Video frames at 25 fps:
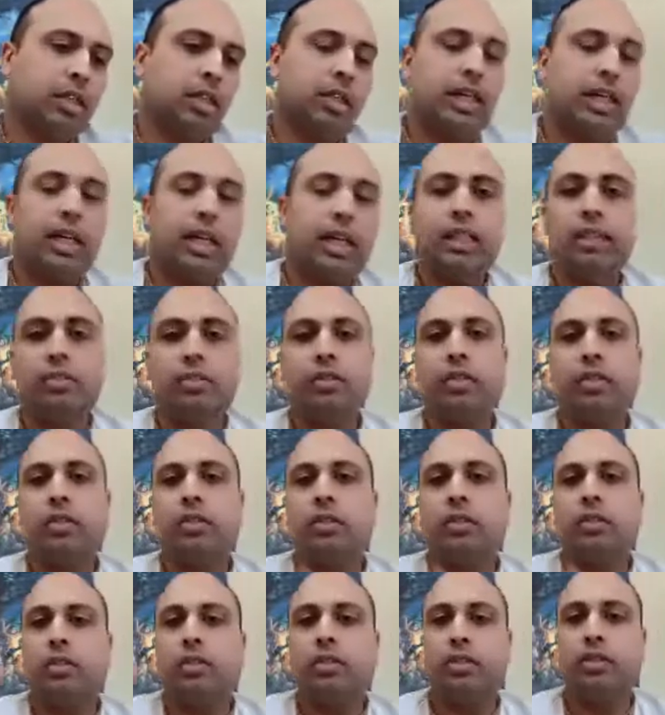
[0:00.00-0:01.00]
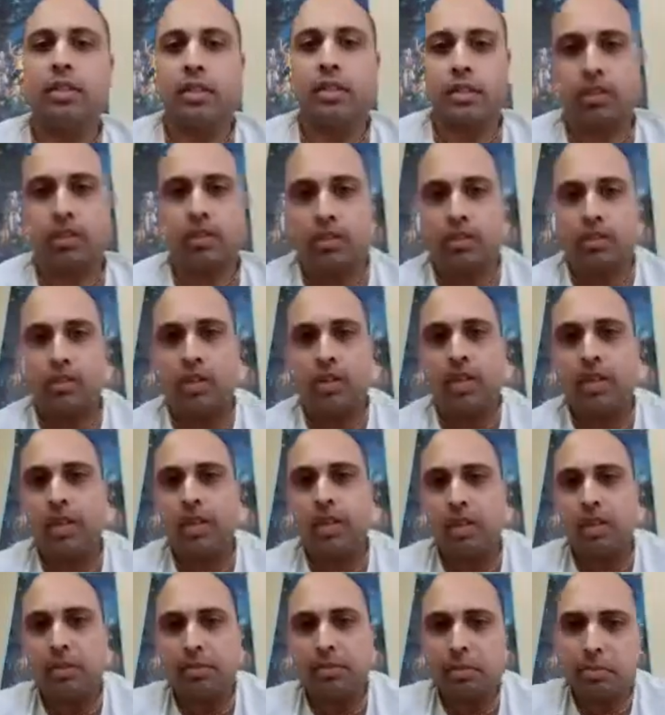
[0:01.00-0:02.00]
And even this
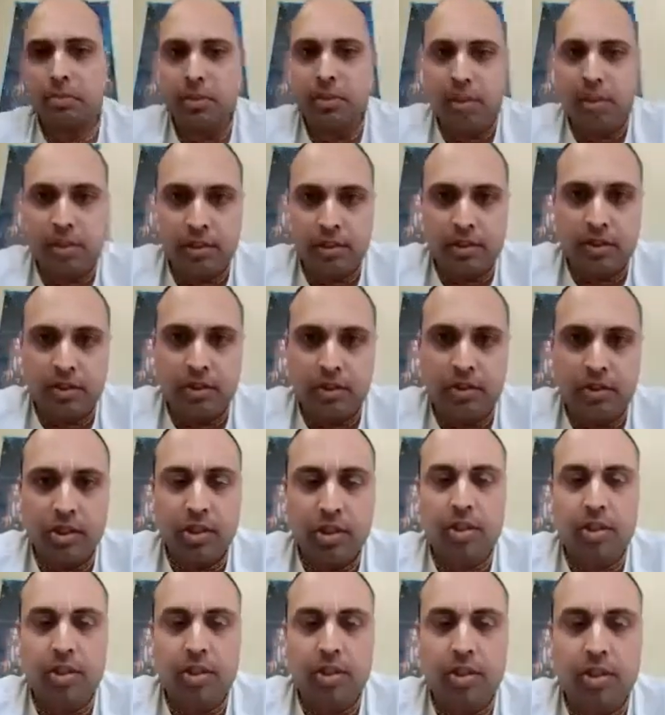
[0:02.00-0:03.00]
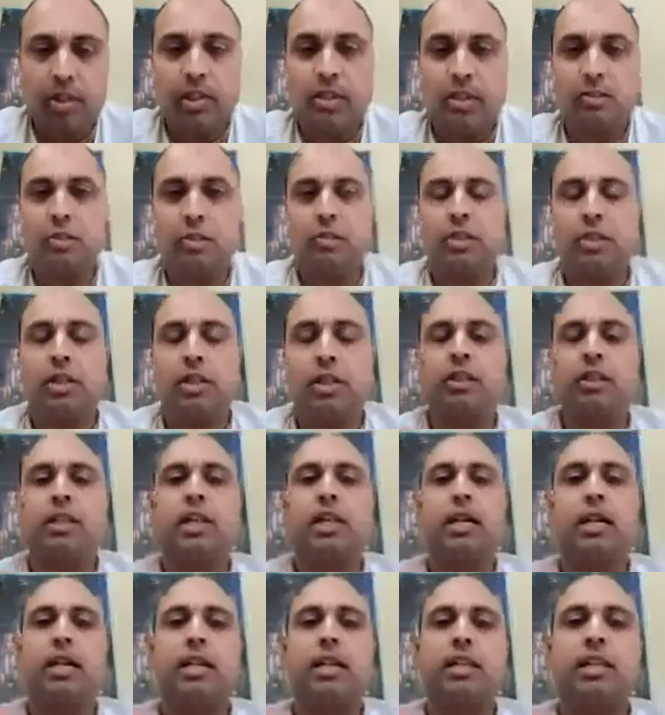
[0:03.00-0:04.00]
Chayanamabhas, Shraddhanamabhas,
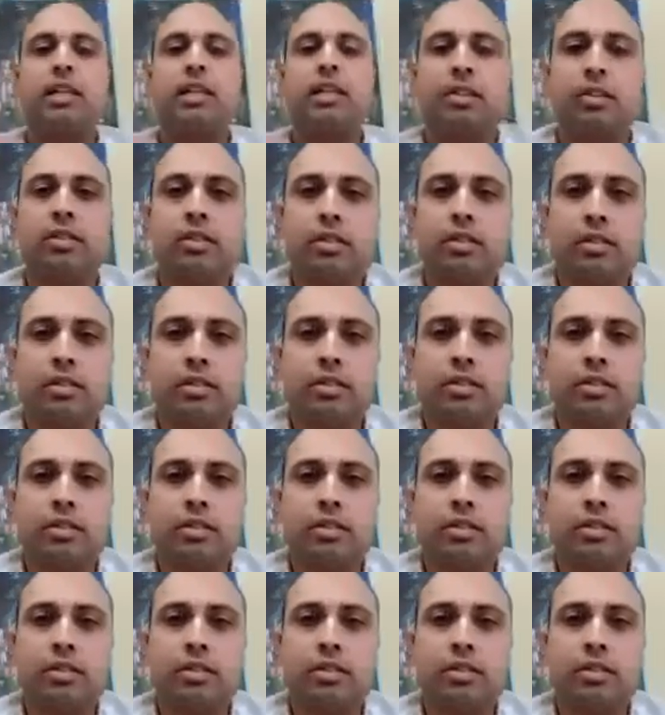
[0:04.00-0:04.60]
has